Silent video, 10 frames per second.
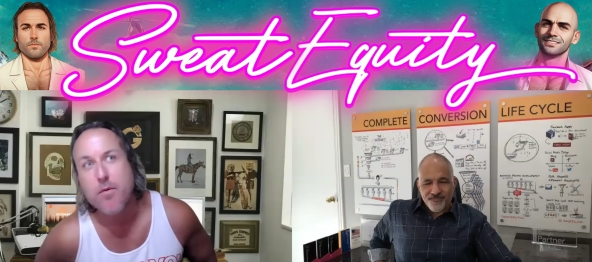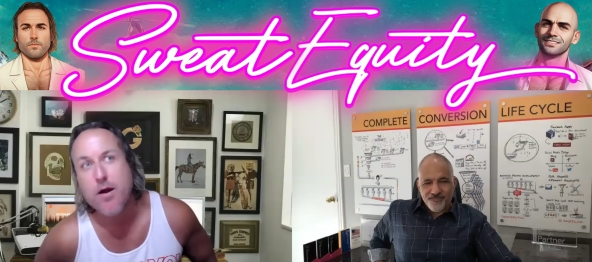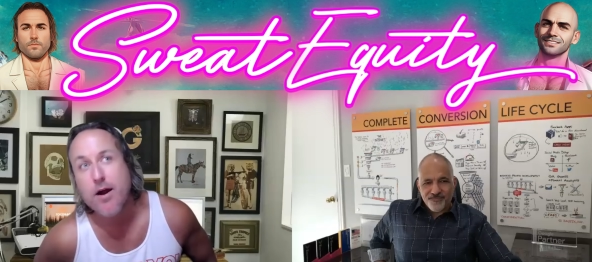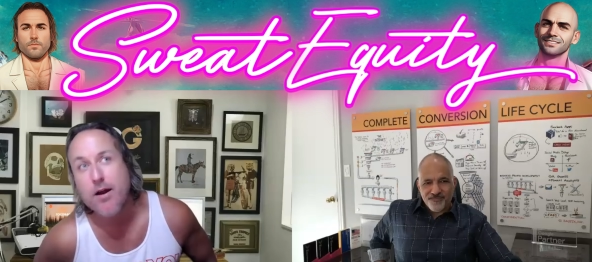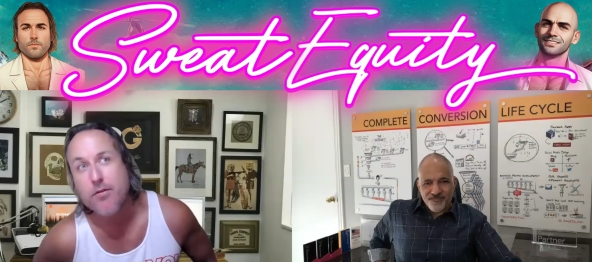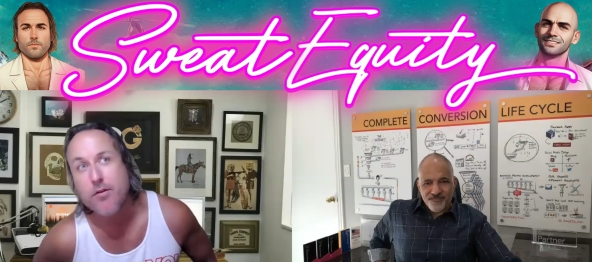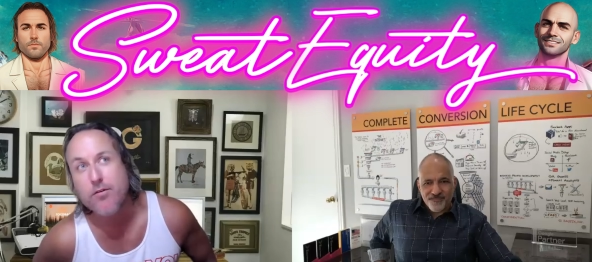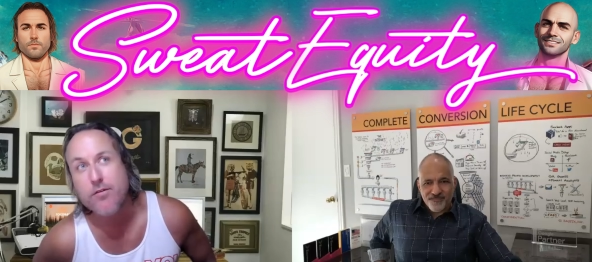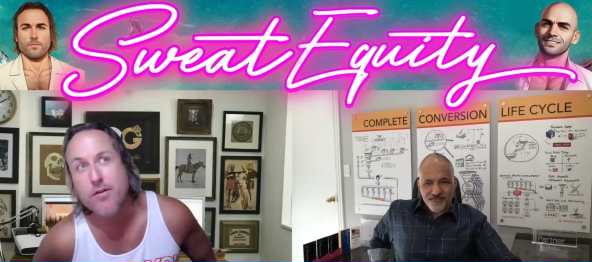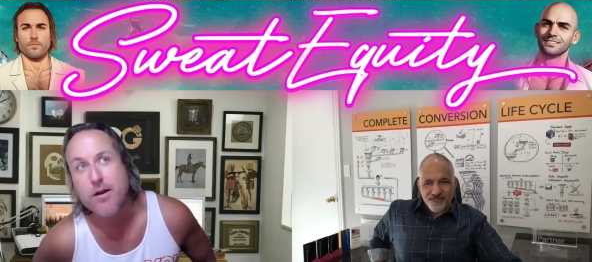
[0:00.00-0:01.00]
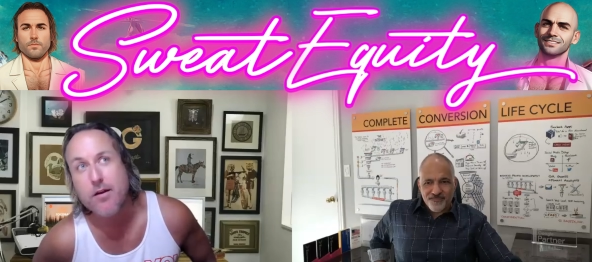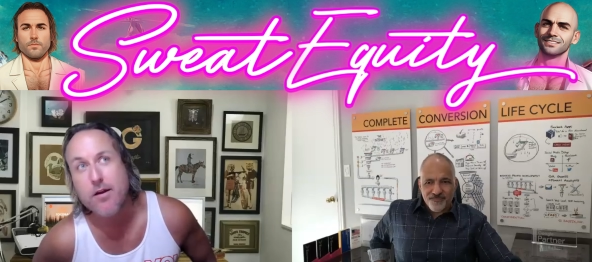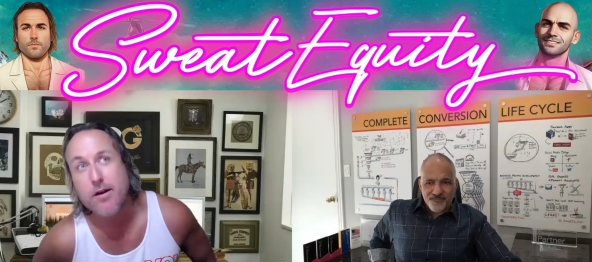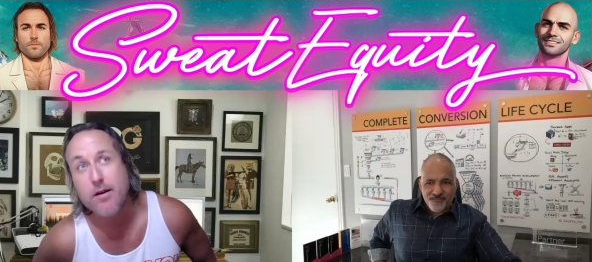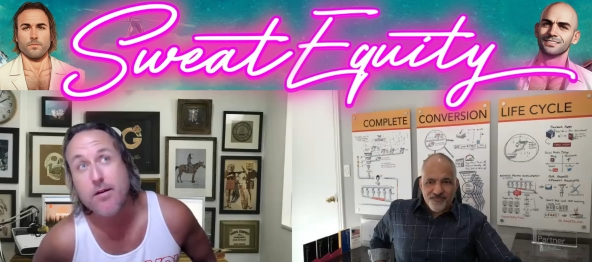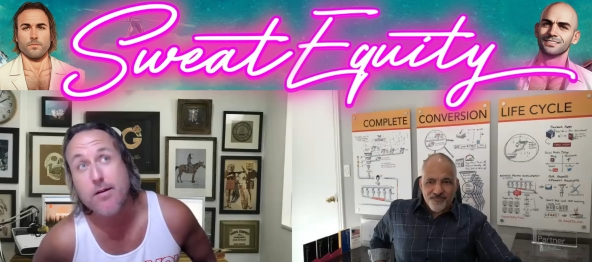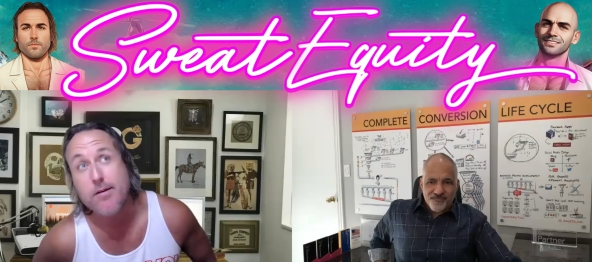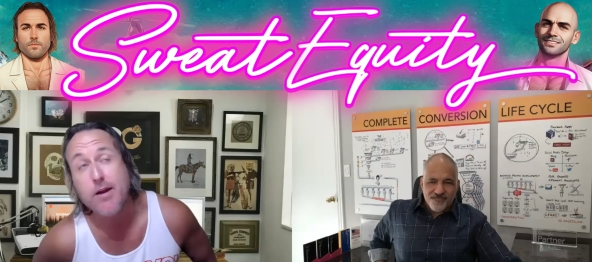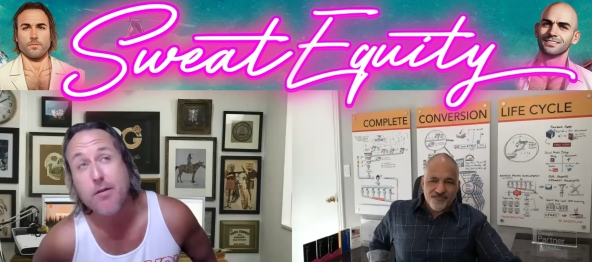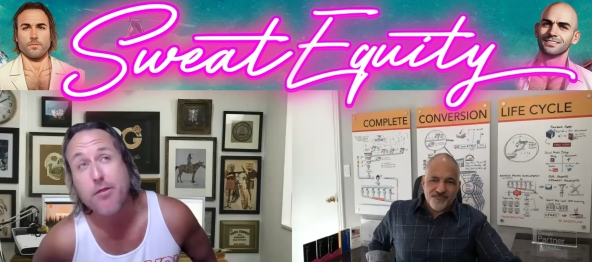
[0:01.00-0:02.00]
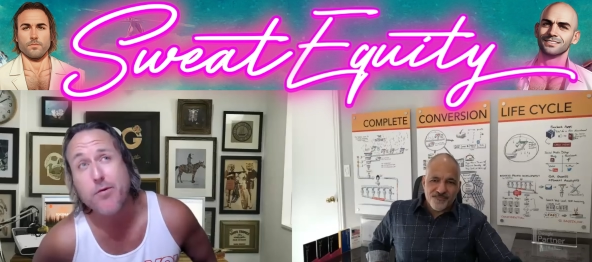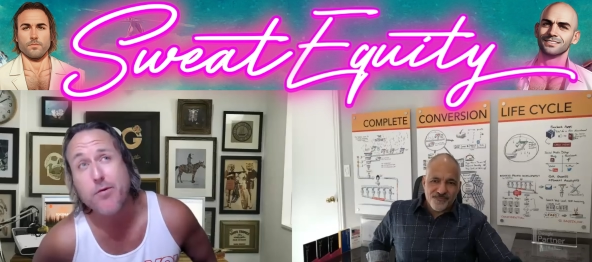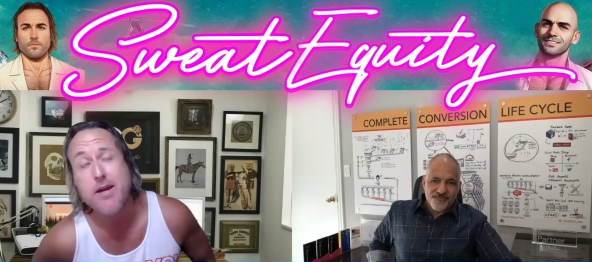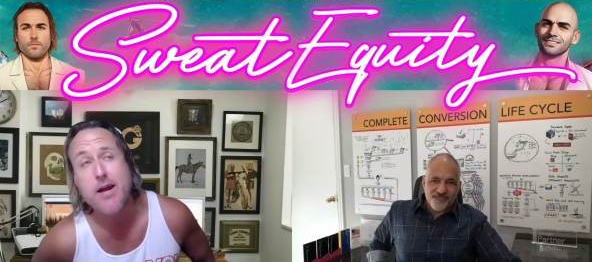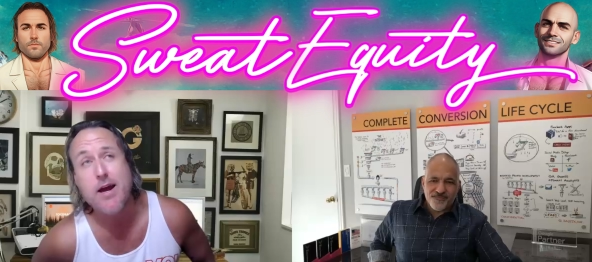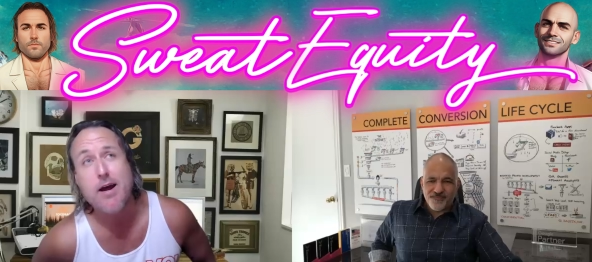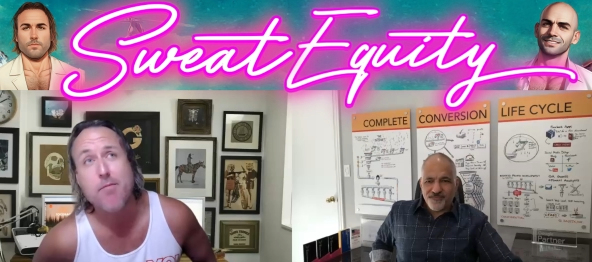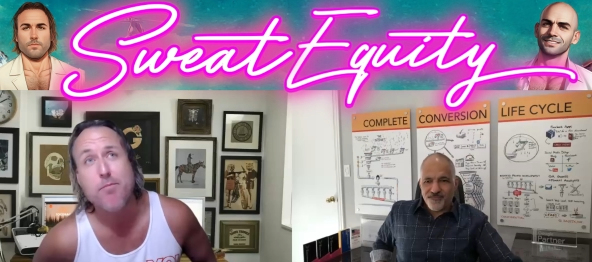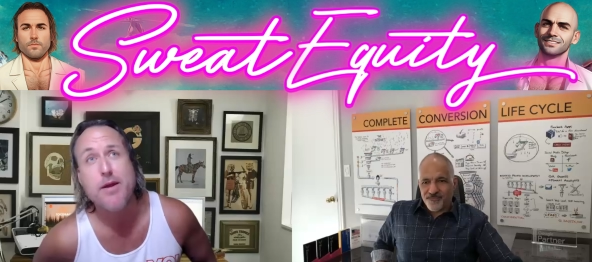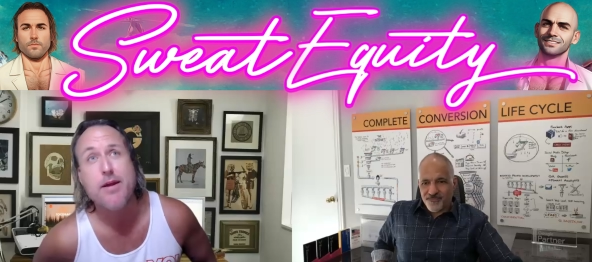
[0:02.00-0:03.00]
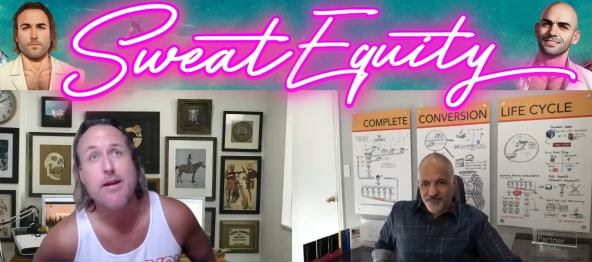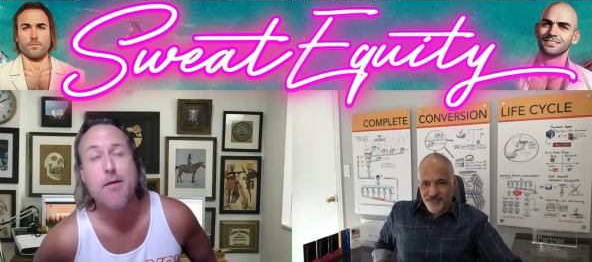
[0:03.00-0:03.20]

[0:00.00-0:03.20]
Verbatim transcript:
Speaker 1: uh, there's you got three uh, big.